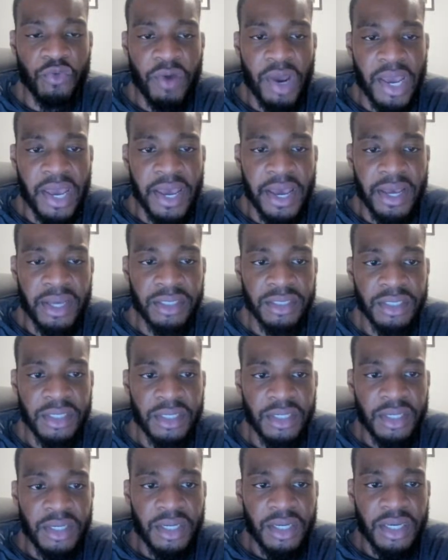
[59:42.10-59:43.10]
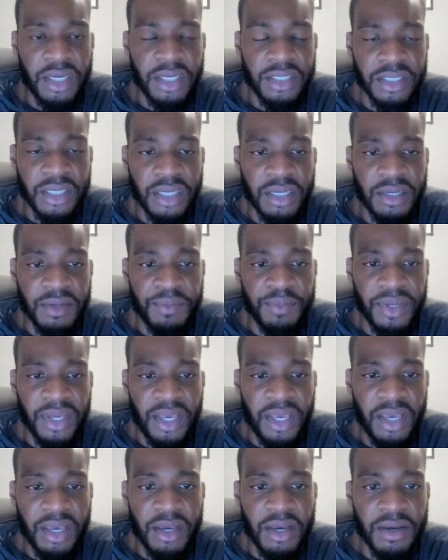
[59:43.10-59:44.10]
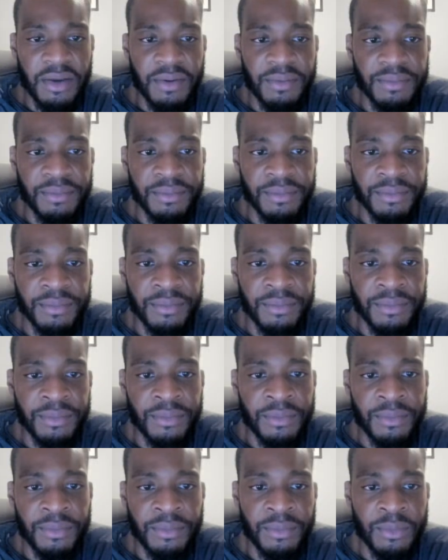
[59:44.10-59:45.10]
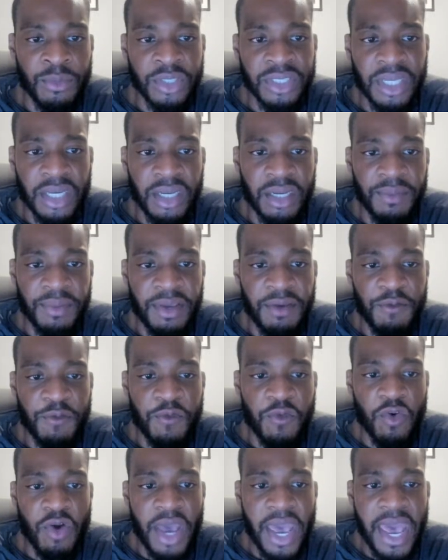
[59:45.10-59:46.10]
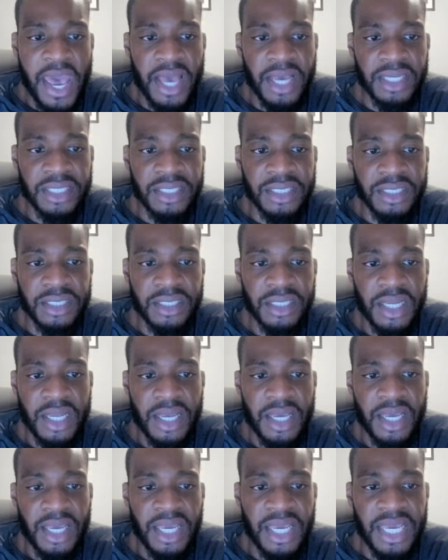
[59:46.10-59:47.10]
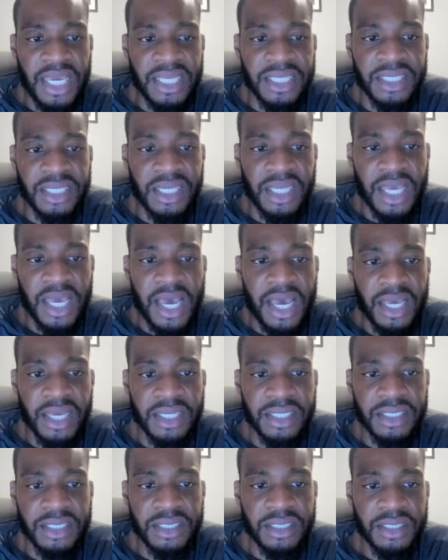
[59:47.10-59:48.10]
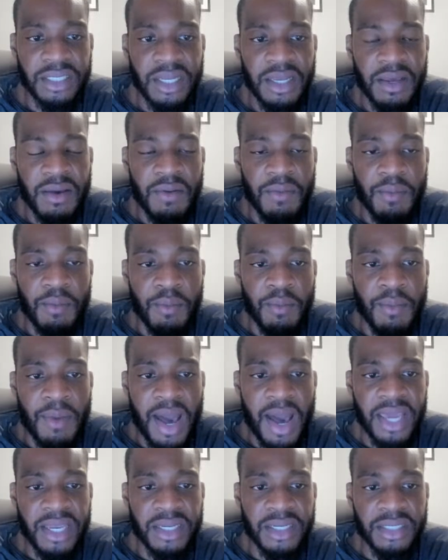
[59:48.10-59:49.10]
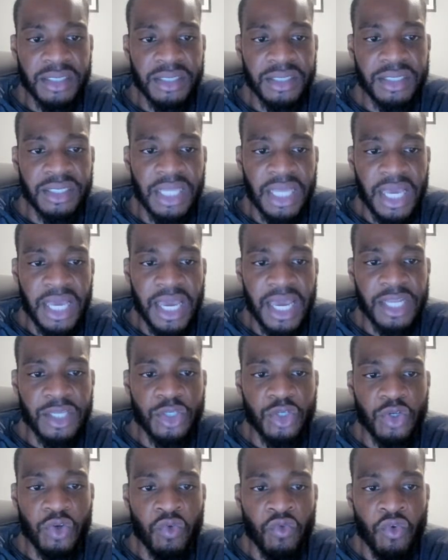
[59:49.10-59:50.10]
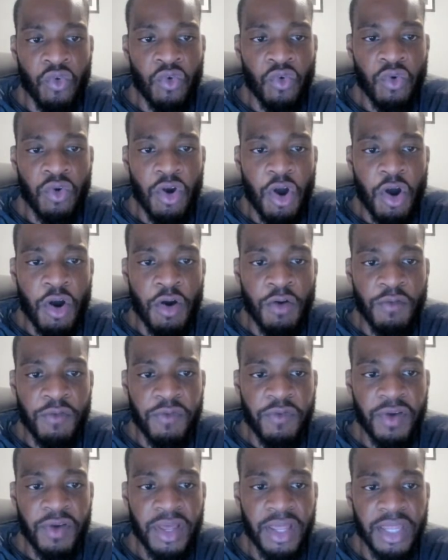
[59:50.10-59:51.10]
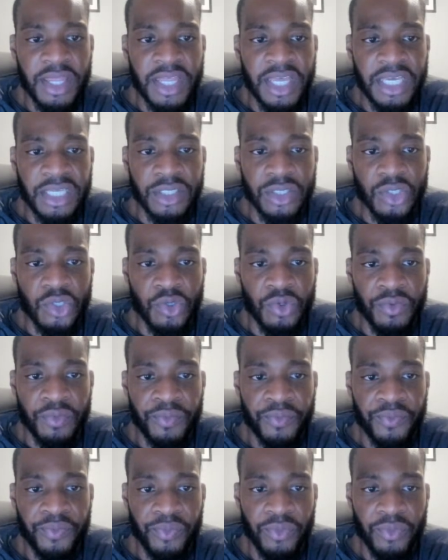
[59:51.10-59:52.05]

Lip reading: right here, is gonna be what's that gonna be? 4x e to the x minus the integral of these two,